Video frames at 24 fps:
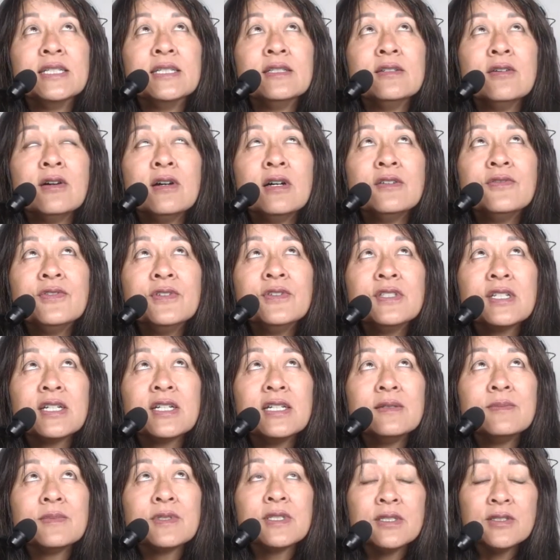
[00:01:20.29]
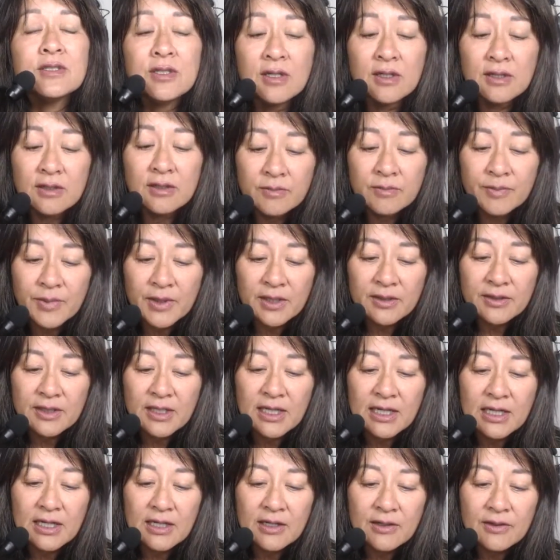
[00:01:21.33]
And oftentimes they talk about
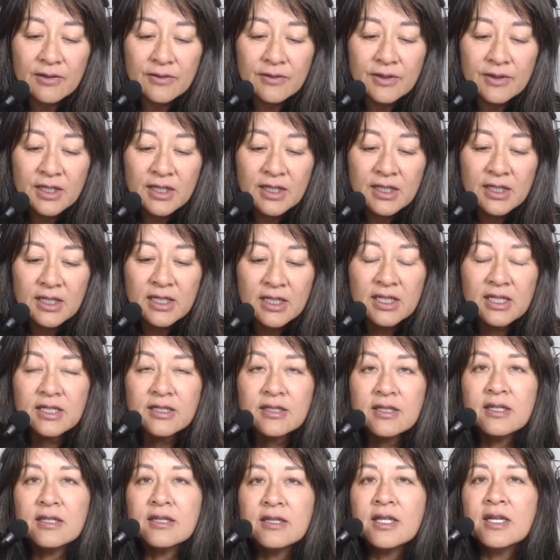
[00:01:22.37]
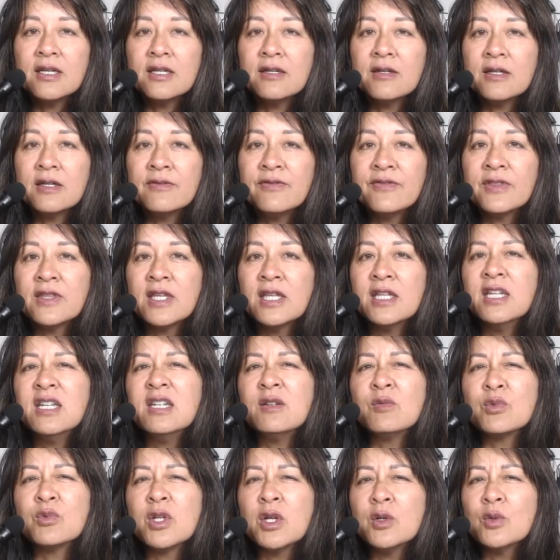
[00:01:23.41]
how they
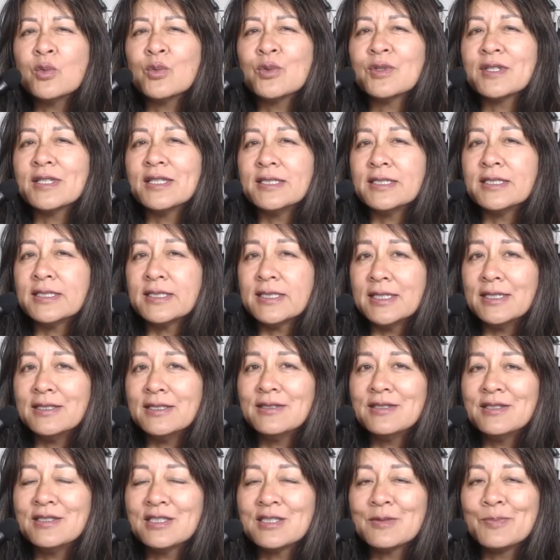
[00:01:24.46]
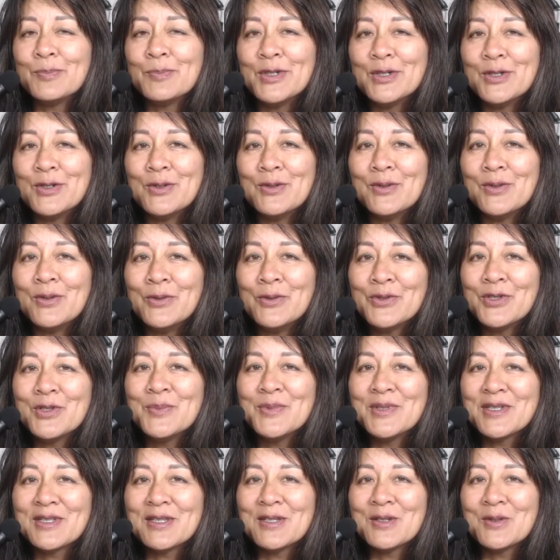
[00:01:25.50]
don't really say this, but
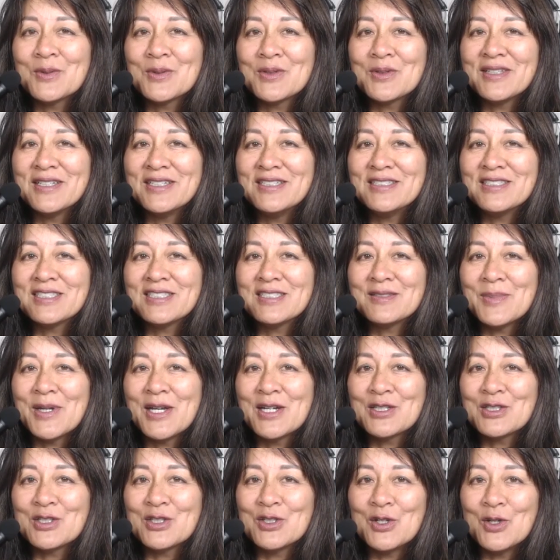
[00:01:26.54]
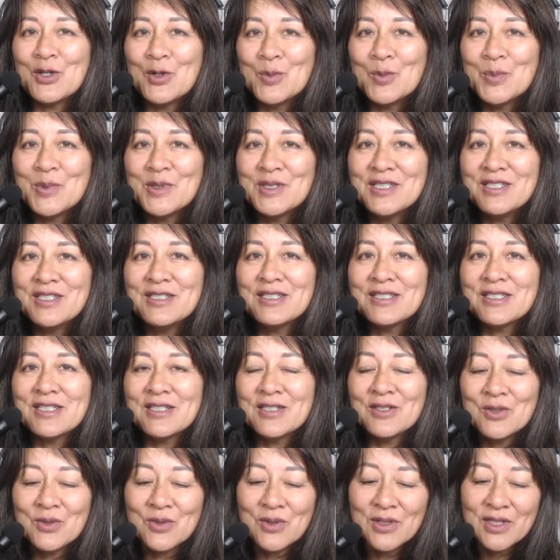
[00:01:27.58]
ultimately relates back to openness
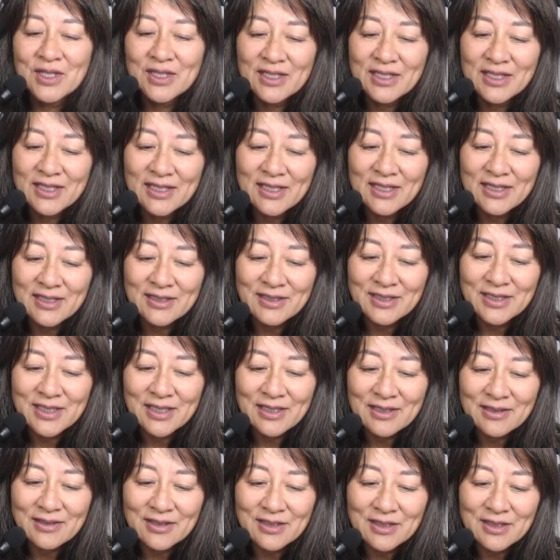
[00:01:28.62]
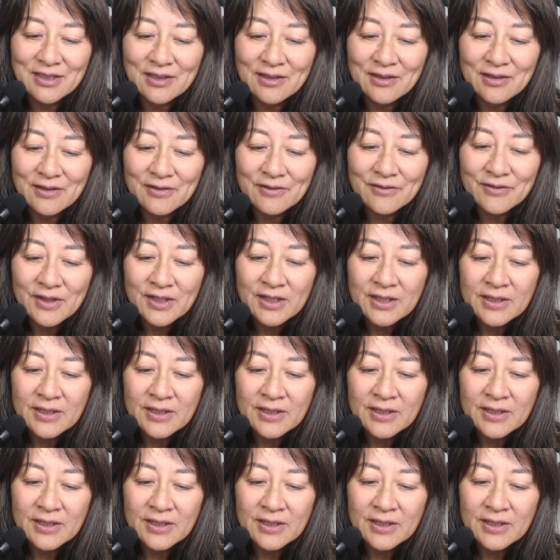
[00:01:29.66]
and creating a sense of